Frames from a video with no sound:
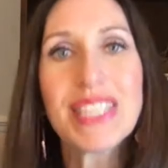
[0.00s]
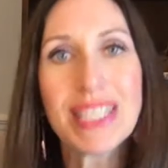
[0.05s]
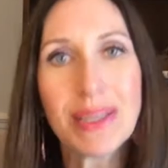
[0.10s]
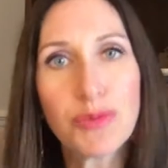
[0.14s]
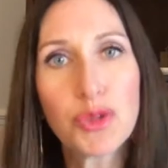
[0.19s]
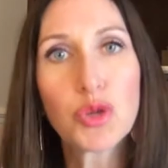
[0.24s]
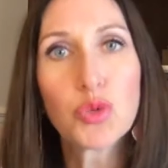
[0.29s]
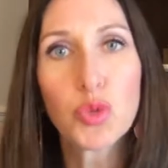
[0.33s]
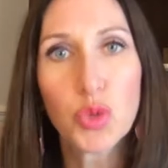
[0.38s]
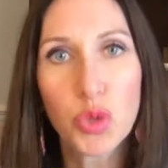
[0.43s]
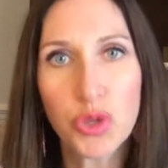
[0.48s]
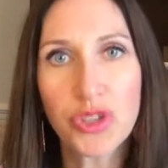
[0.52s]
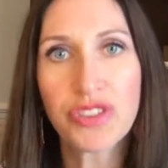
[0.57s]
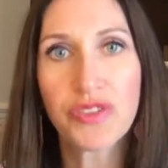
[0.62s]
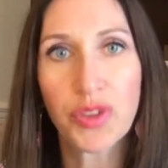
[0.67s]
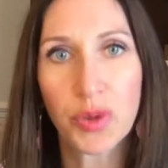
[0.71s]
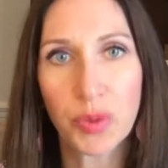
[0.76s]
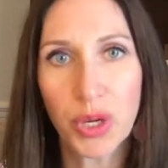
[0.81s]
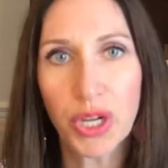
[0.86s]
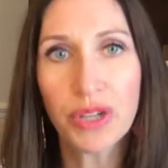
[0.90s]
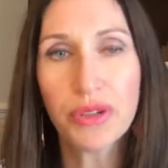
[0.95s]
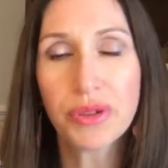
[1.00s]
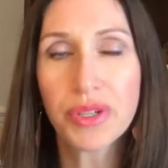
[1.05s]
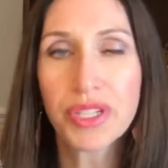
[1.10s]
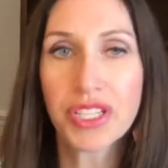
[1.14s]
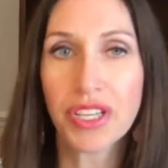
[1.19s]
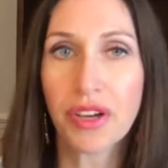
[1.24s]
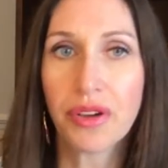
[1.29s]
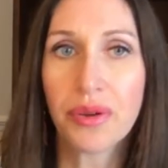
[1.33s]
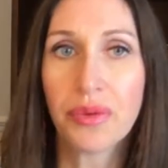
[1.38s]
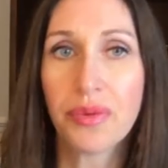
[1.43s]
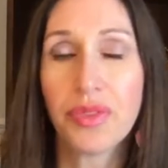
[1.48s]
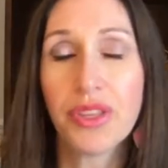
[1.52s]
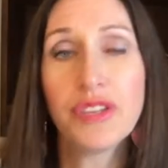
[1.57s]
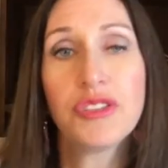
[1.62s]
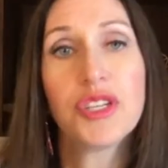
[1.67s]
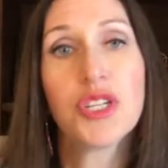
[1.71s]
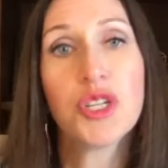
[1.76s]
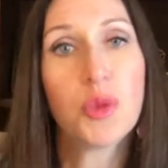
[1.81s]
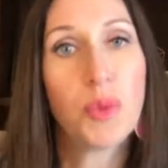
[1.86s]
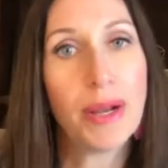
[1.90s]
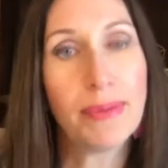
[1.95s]
them the rules of the road. So those
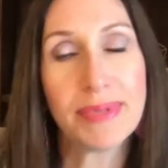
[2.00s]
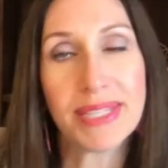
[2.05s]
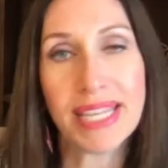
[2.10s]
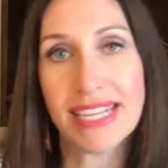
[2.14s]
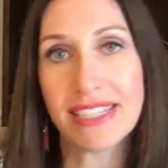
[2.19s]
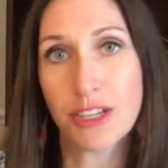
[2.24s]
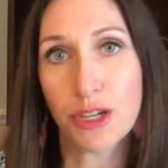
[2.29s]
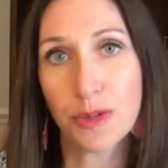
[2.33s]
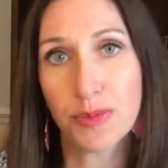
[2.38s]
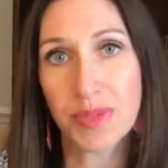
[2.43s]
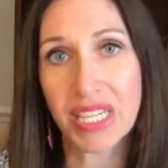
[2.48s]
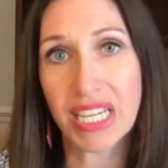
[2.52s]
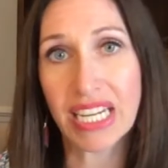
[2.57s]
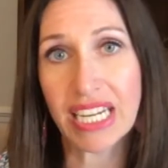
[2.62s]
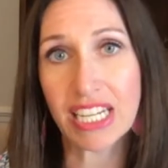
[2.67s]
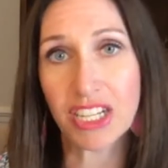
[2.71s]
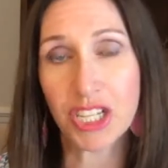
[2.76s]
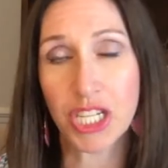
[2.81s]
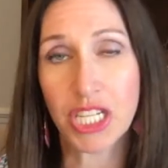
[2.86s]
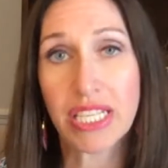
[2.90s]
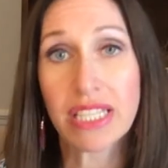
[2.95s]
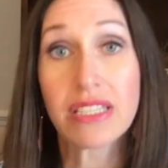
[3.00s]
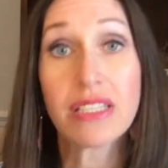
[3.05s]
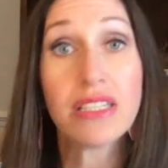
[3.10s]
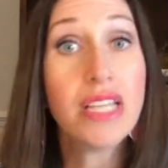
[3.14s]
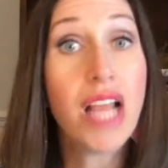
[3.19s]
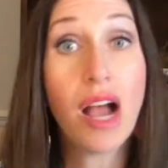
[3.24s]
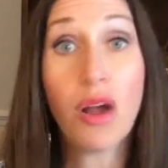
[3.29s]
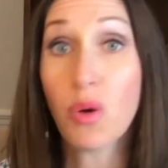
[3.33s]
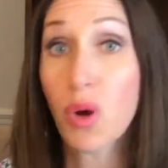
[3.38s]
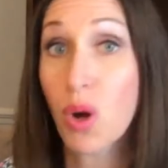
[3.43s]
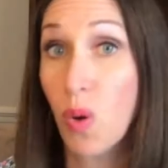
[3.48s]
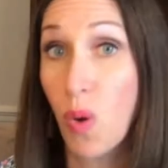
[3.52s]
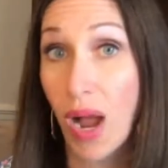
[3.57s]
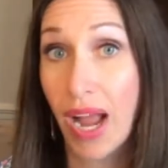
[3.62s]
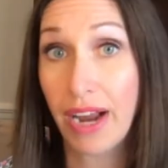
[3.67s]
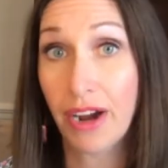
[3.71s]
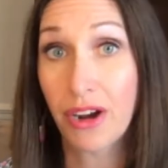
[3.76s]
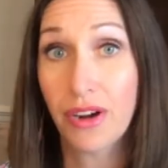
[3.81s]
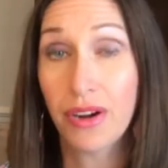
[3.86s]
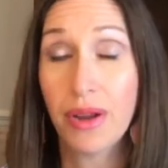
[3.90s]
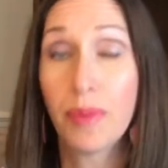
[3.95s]
are your website terms and conditions. Not
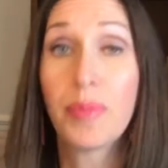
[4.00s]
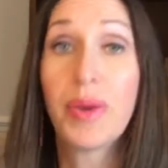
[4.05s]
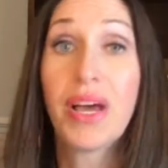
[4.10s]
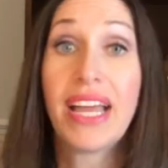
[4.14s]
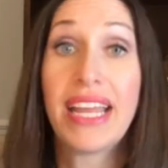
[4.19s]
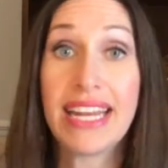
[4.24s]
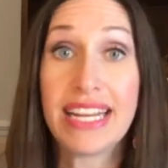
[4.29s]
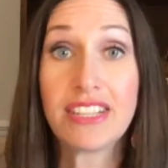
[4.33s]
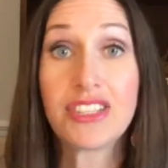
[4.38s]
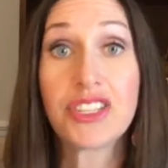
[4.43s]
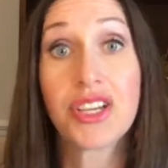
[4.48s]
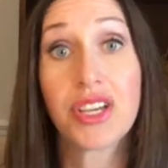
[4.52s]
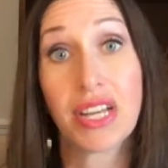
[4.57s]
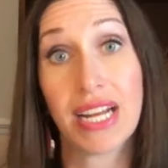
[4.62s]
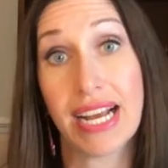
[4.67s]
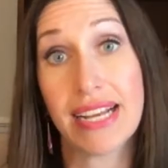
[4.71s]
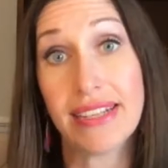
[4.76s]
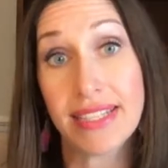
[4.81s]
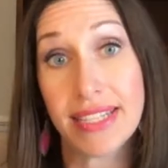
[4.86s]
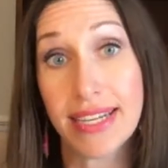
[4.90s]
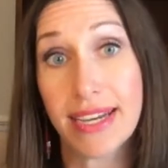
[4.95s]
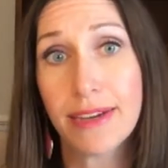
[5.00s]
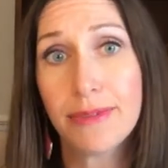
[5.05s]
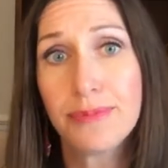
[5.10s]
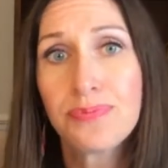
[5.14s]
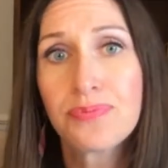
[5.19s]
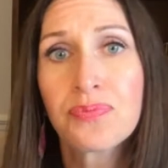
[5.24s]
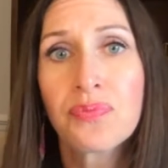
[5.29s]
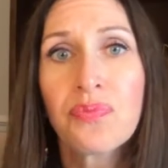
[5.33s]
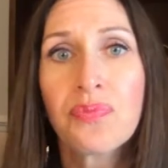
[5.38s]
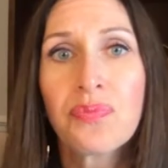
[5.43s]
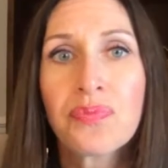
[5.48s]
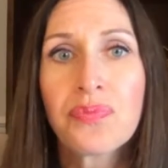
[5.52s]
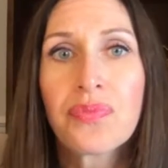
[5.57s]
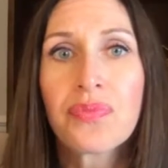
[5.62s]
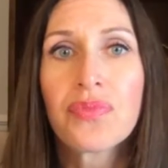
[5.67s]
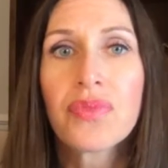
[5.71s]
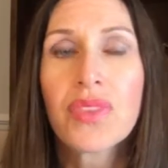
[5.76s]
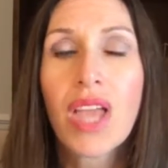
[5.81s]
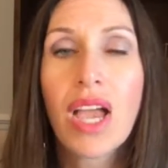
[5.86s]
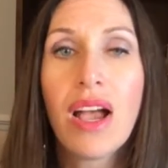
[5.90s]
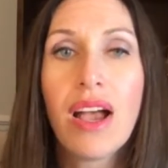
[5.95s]
required, but it's a good idea.
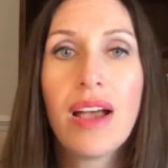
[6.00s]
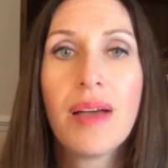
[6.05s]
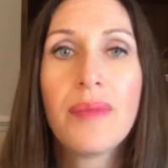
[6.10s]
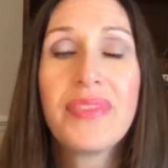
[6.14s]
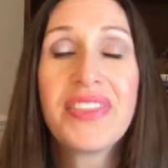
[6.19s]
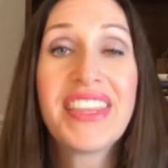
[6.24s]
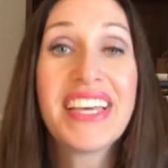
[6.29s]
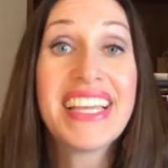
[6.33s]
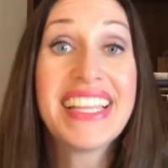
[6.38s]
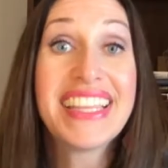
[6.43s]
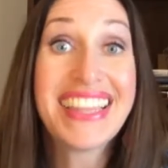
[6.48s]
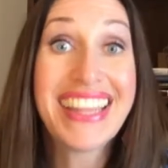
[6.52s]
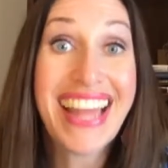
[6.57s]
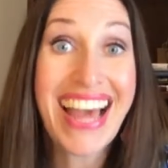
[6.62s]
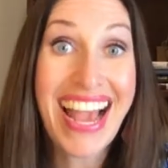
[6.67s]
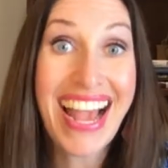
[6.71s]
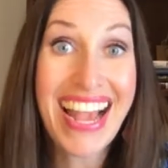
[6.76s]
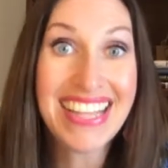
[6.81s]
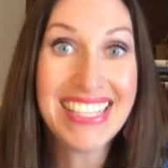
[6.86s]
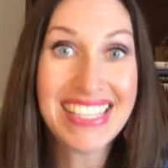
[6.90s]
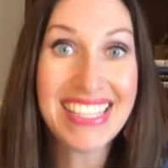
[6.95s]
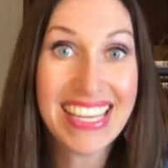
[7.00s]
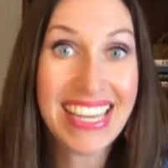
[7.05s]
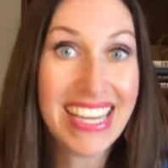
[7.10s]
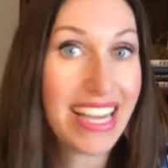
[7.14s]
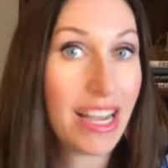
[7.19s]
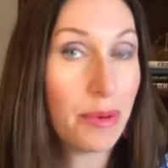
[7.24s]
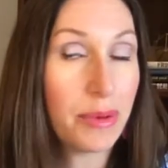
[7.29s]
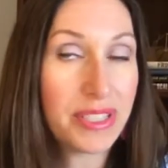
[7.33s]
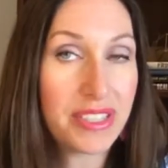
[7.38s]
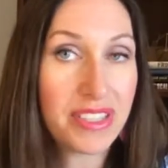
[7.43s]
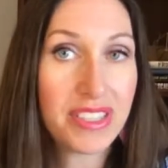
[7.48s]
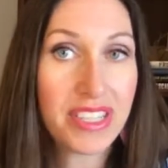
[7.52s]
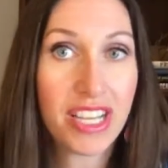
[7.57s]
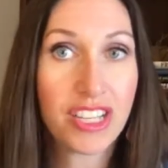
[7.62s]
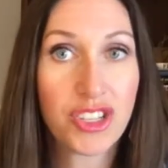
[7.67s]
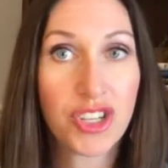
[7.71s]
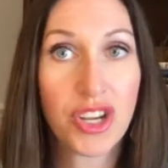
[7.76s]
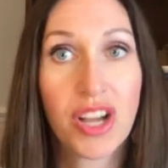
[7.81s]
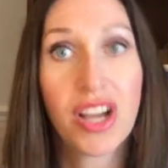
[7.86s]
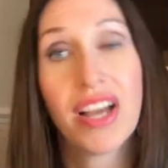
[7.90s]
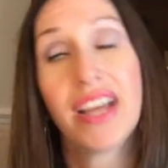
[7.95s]
The last thing I want to
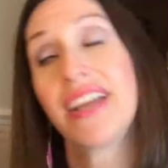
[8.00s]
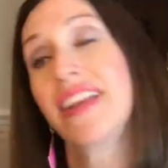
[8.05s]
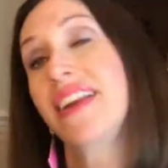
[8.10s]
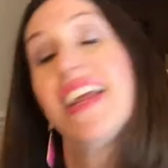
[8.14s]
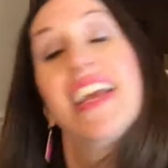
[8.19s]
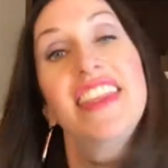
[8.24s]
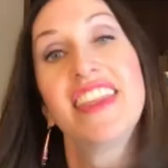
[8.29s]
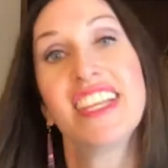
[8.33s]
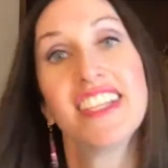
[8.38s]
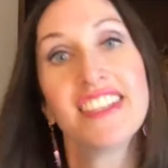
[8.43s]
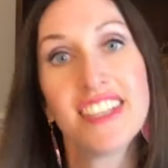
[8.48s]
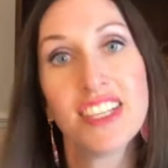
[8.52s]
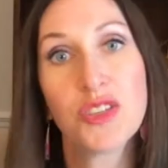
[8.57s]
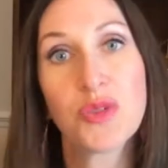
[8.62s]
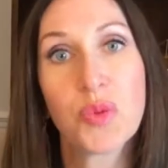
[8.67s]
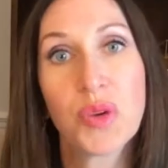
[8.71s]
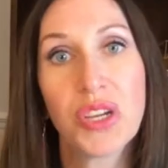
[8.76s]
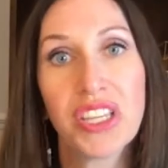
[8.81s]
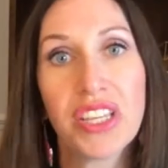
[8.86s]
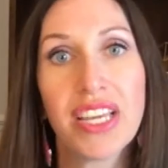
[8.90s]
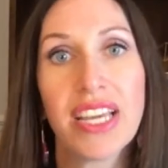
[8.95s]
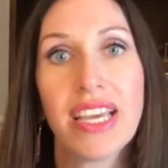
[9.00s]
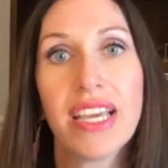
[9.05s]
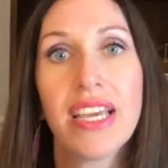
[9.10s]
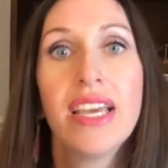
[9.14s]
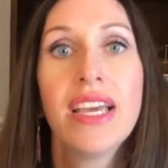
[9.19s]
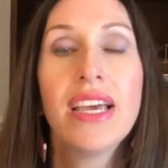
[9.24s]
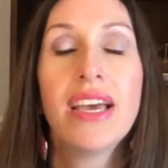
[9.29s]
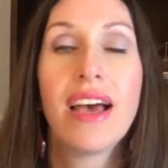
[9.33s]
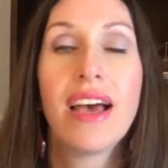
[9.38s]
touch on, and this is really